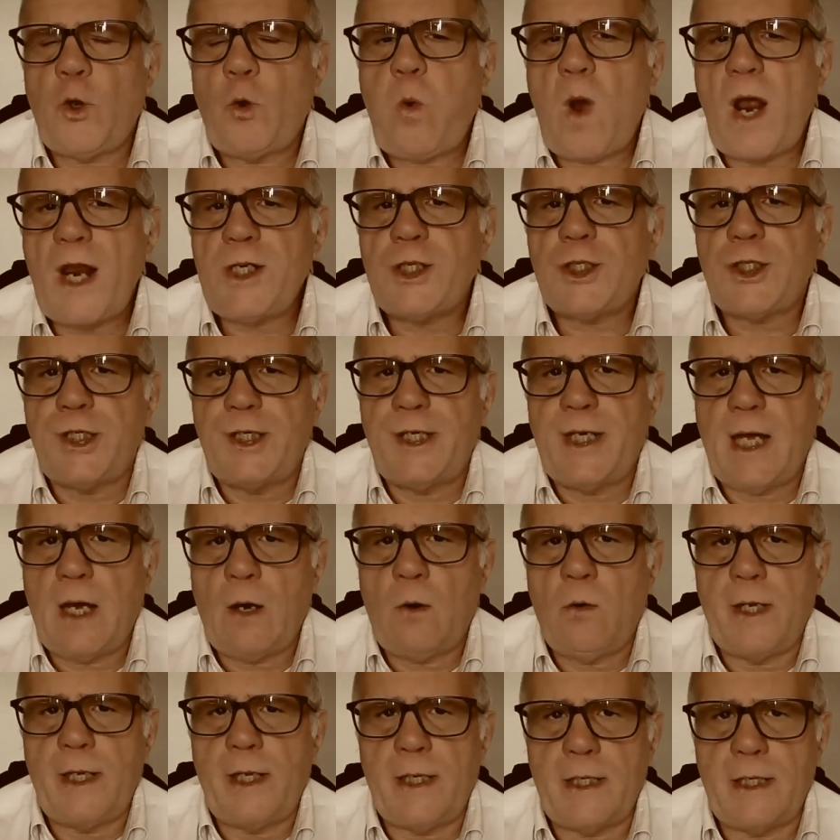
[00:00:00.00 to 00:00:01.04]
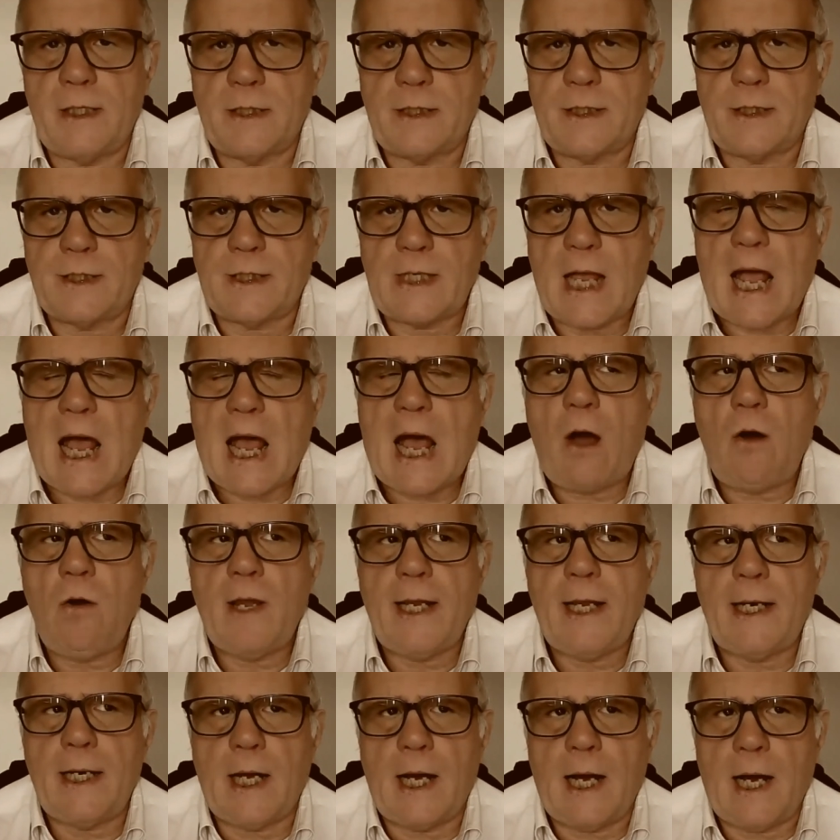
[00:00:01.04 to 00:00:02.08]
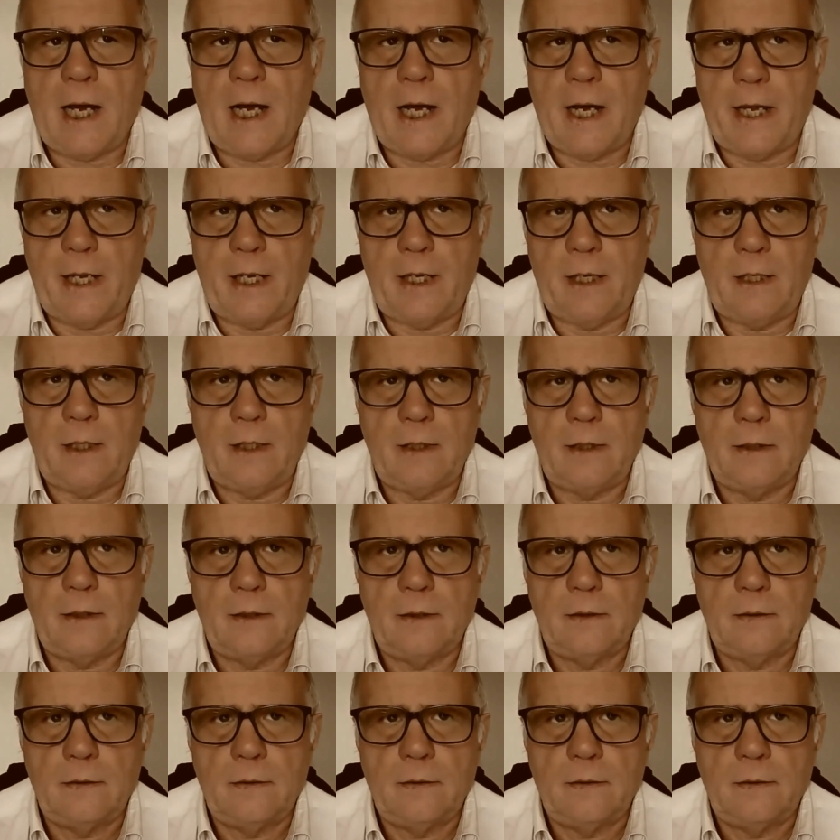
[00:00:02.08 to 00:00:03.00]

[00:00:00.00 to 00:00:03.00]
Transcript: So the question now is, how can I